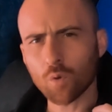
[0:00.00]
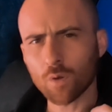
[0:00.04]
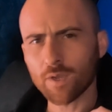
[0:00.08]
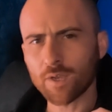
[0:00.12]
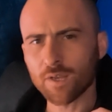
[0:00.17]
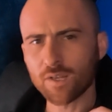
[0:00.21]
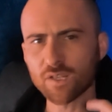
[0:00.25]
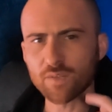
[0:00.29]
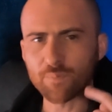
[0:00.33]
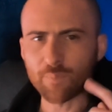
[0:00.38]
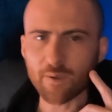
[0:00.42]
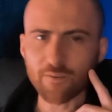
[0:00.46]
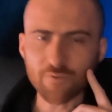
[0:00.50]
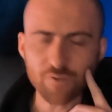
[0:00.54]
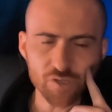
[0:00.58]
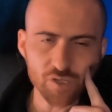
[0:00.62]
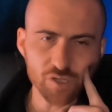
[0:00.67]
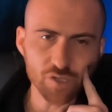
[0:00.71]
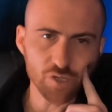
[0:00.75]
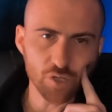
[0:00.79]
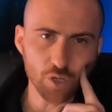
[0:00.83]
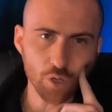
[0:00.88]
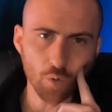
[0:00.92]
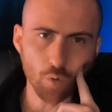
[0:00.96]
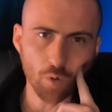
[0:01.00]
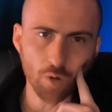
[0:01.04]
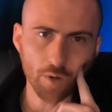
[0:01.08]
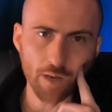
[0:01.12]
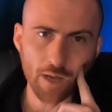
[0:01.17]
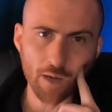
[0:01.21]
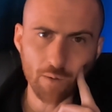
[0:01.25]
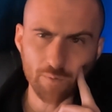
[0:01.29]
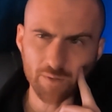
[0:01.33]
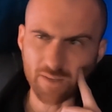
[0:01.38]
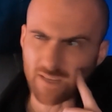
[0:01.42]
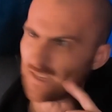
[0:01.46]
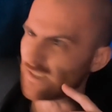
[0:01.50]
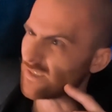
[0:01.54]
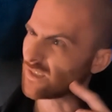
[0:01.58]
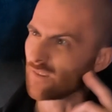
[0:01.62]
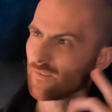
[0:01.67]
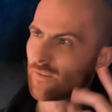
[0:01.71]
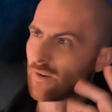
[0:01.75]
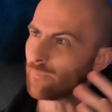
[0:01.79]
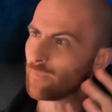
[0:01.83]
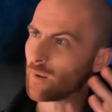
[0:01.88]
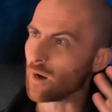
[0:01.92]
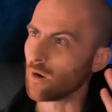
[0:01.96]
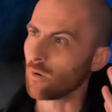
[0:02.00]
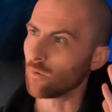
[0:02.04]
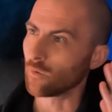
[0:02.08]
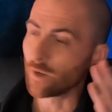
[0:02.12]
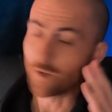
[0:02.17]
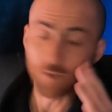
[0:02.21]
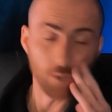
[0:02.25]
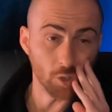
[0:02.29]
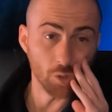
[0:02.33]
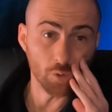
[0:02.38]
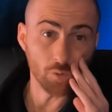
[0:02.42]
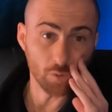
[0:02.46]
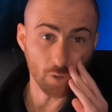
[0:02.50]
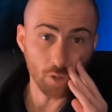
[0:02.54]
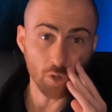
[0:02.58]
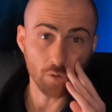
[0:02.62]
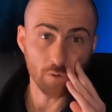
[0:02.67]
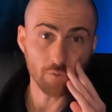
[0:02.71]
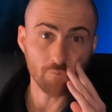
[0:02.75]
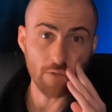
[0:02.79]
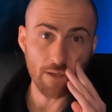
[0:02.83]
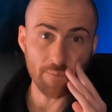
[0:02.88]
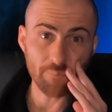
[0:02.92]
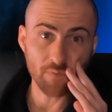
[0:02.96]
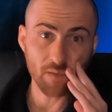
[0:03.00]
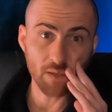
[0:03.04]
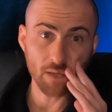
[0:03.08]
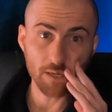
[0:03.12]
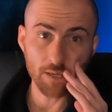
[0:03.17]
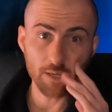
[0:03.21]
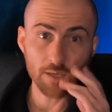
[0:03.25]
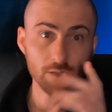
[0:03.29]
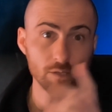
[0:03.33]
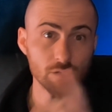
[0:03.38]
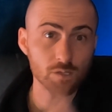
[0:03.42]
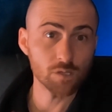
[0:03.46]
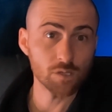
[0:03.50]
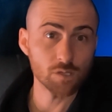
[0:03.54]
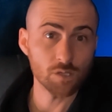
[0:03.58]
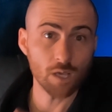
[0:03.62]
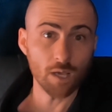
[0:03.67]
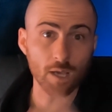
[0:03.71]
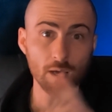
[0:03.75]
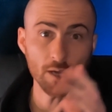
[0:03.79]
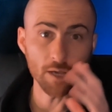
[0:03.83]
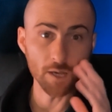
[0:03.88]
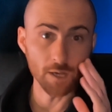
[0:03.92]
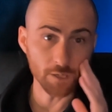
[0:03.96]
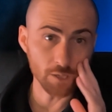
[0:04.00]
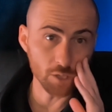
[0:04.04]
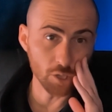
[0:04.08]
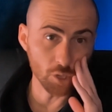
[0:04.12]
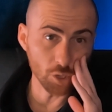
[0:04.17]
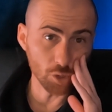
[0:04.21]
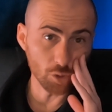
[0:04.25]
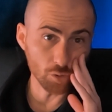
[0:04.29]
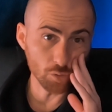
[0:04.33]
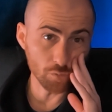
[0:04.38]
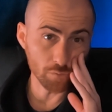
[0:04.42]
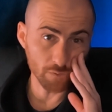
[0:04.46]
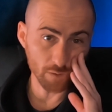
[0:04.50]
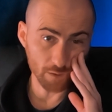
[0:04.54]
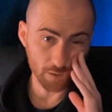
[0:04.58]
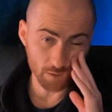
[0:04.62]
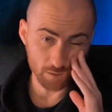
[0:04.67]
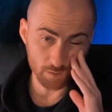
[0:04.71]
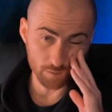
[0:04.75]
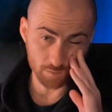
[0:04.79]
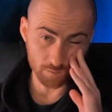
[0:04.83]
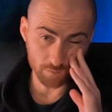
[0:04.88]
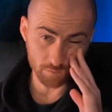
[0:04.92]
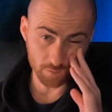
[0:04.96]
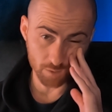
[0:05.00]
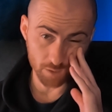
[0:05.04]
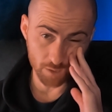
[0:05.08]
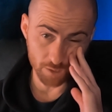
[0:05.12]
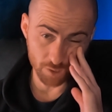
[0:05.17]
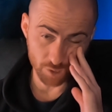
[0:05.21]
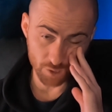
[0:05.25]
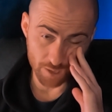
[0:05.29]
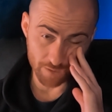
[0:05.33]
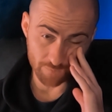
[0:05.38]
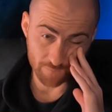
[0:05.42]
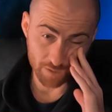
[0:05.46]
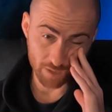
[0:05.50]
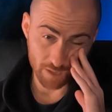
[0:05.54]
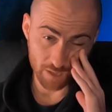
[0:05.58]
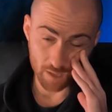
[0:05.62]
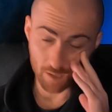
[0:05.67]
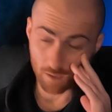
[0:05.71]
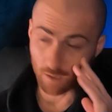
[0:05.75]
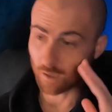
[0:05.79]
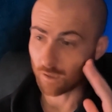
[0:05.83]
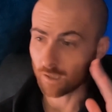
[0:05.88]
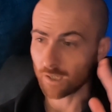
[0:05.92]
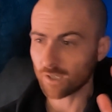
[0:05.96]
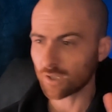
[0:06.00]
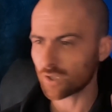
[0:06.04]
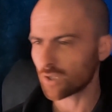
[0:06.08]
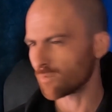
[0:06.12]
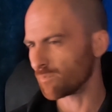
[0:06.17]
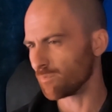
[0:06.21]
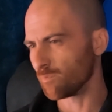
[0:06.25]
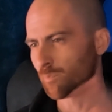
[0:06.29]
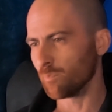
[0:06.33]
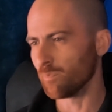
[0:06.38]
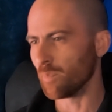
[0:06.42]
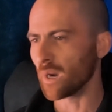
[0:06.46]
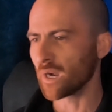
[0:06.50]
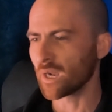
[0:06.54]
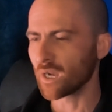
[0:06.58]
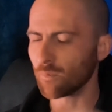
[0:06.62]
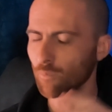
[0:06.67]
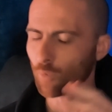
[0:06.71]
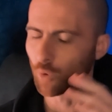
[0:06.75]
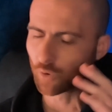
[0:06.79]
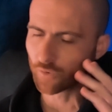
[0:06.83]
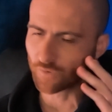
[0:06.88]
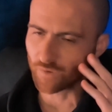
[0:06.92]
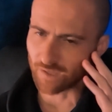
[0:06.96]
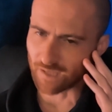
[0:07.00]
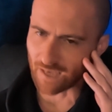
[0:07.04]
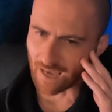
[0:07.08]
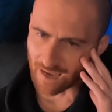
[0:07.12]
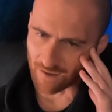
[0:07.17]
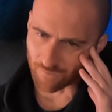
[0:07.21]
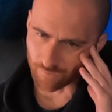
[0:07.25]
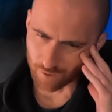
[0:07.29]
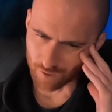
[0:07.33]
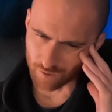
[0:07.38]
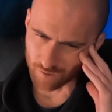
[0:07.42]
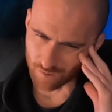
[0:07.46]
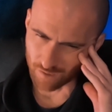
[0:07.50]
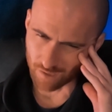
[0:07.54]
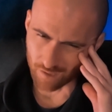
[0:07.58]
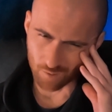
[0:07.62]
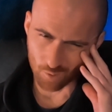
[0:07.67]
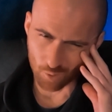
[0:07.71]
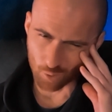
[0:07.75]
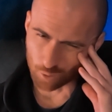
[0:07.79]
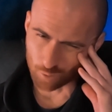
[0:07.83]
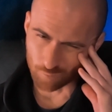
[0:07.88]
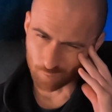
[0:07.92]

of conspiracies are going on nowadays? Something about, like, you know, they got the reptilians, you know, fucking JFK. Let's just bug them all together and say they're all